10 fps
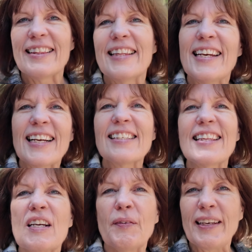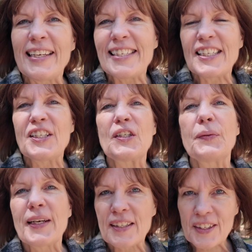The next thing we need to
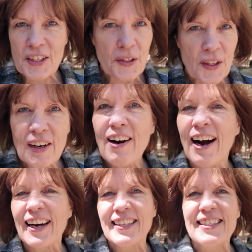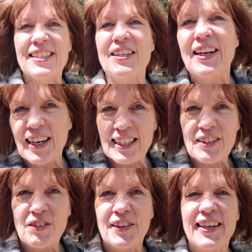do is tune our hearts to
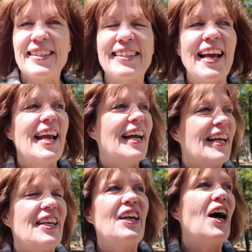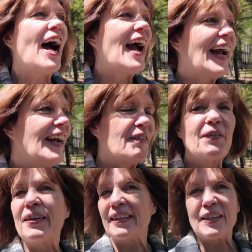God's voice you know, I
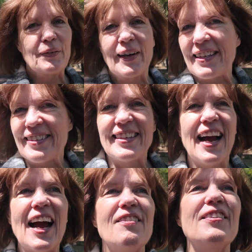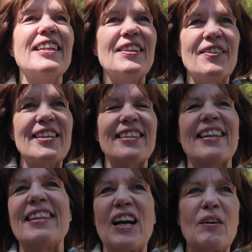really wish, I really wish
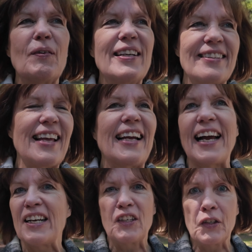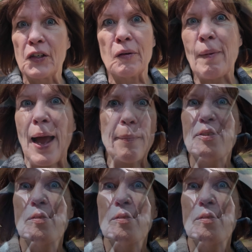that there was like a Google map,